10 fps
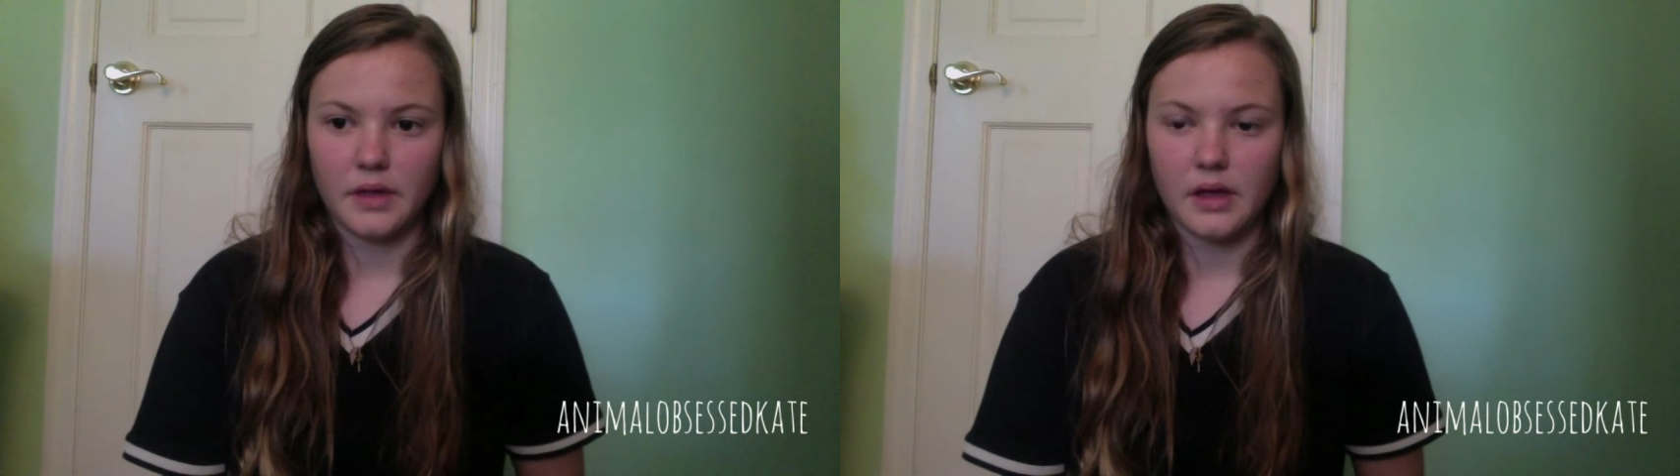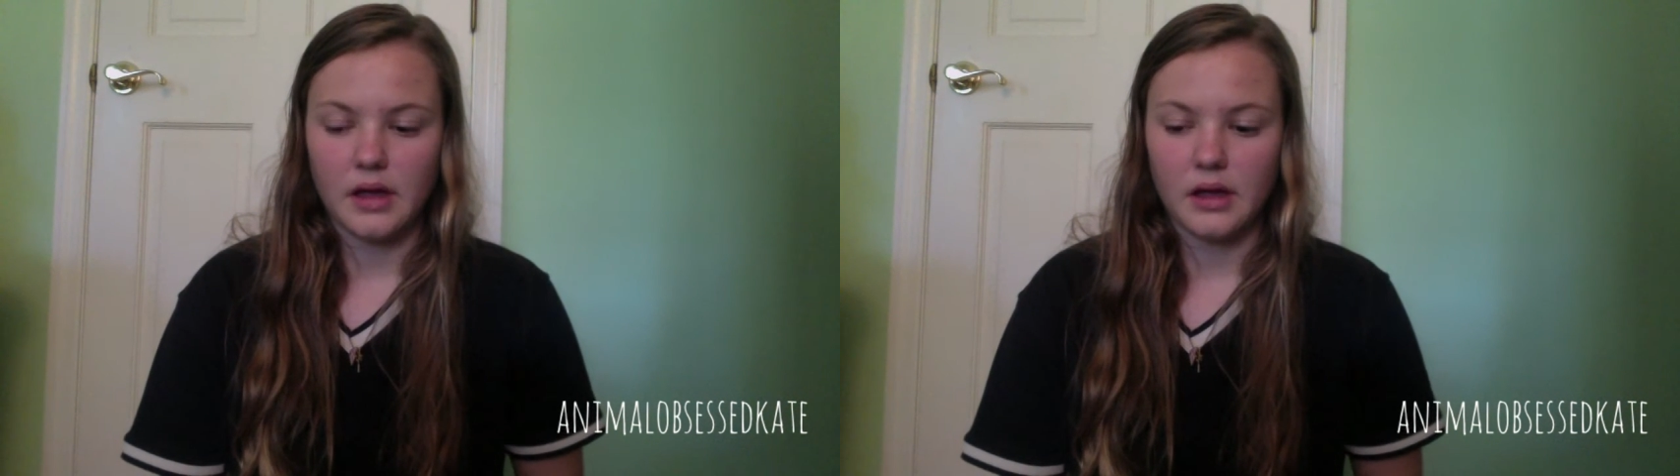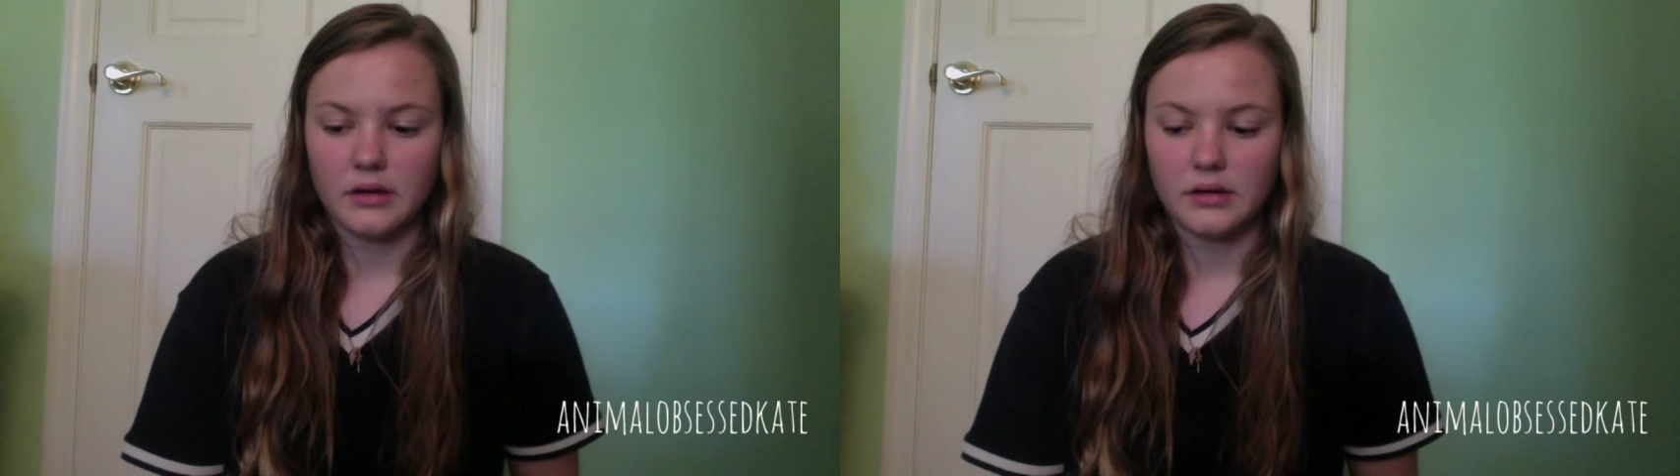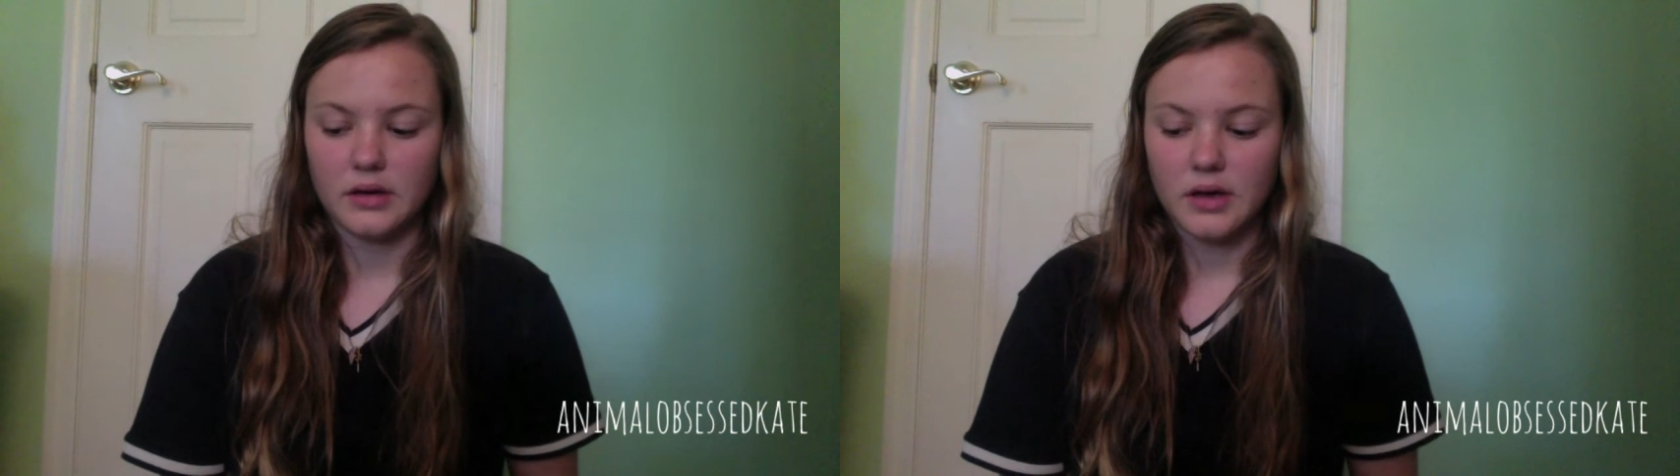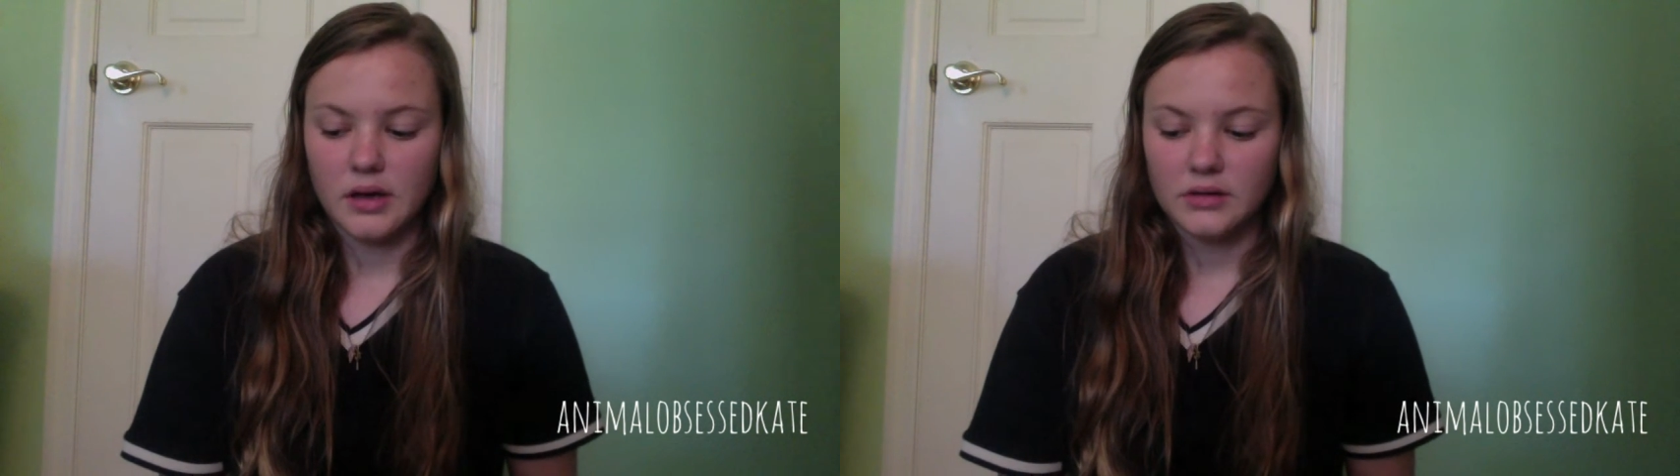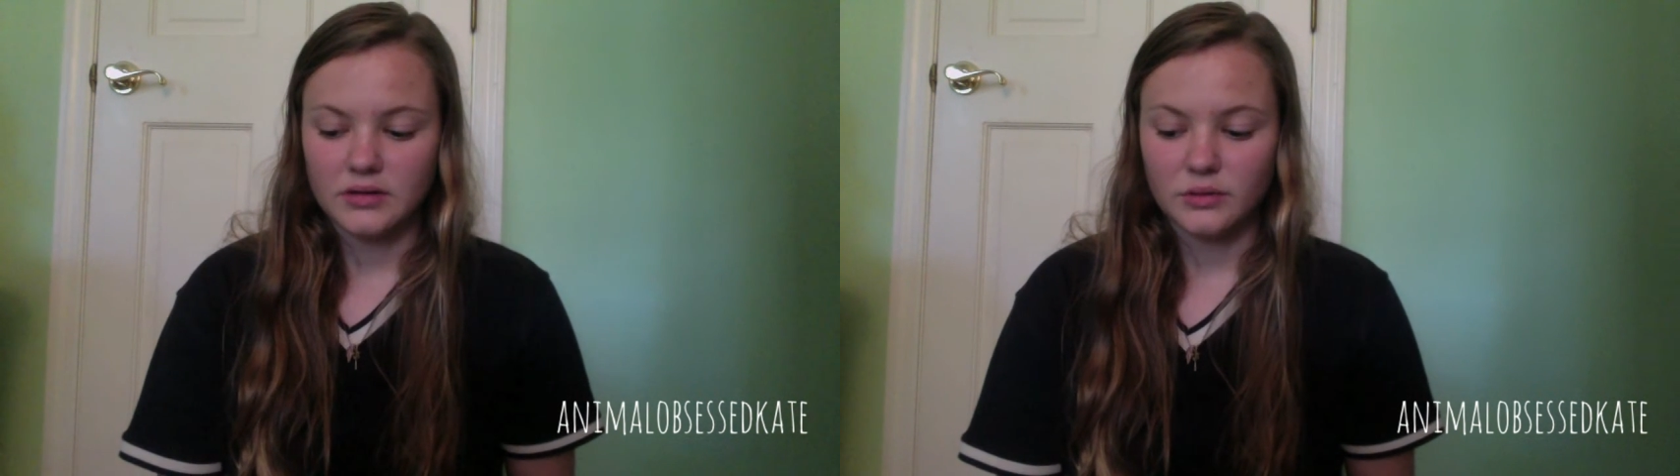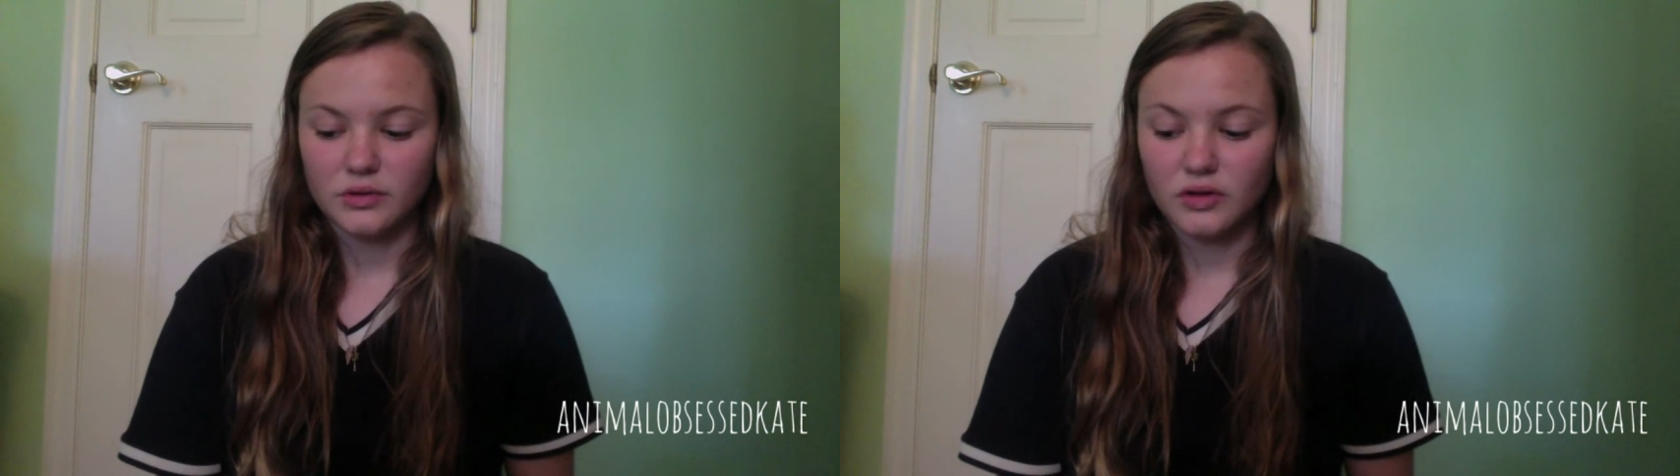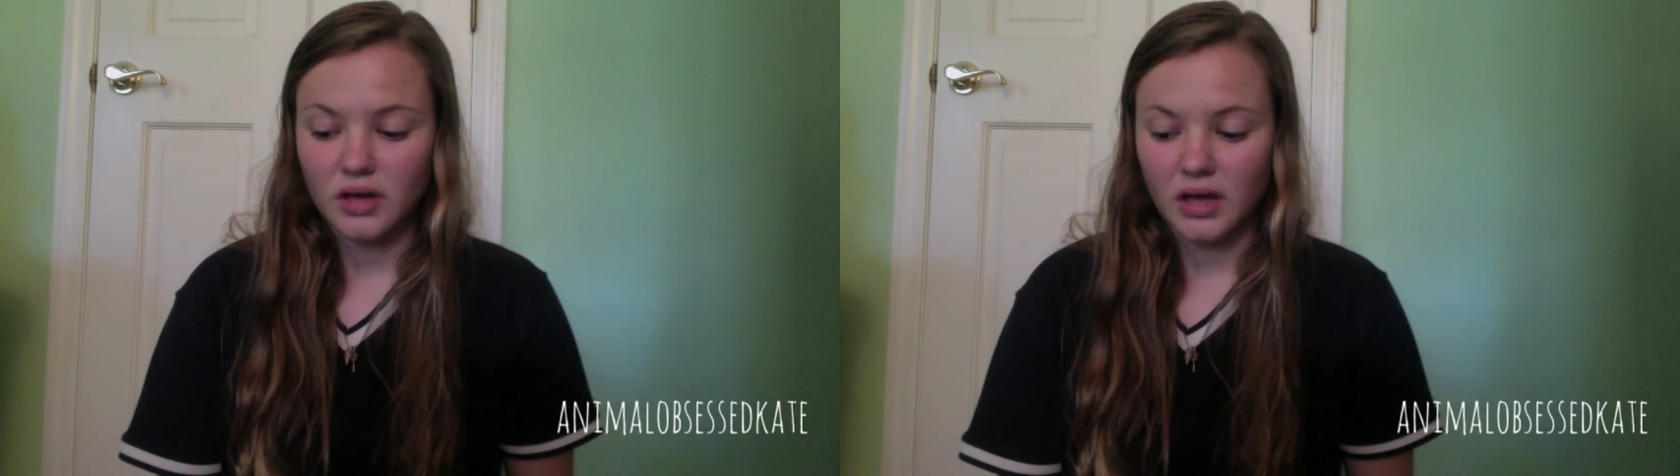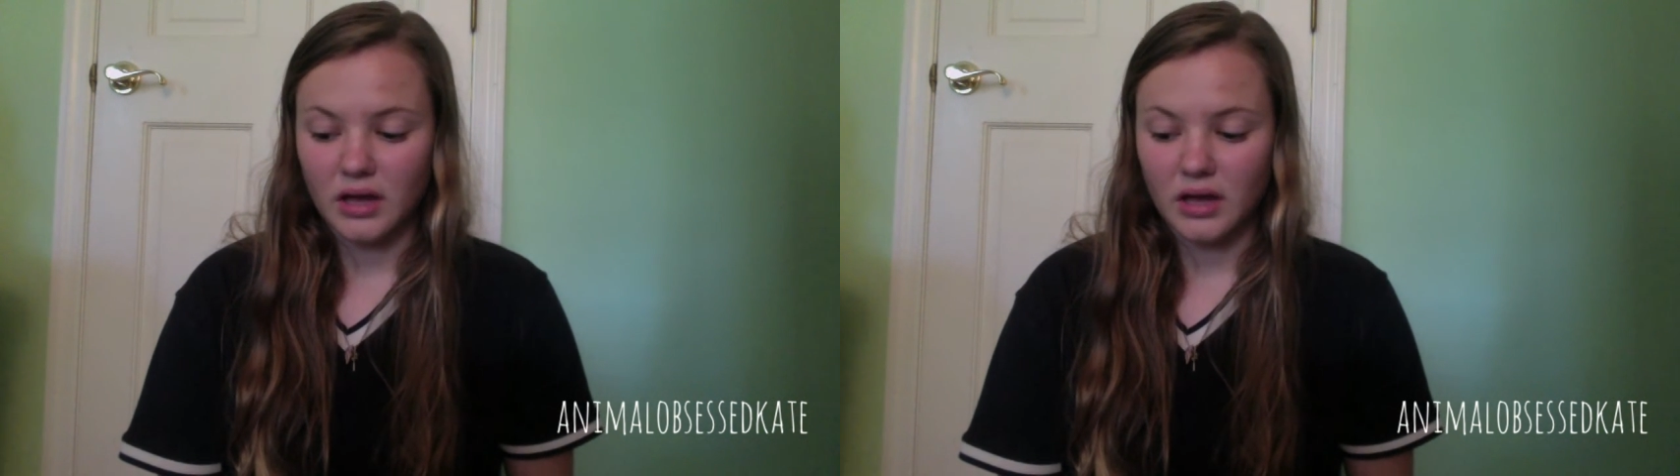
and so I was looking,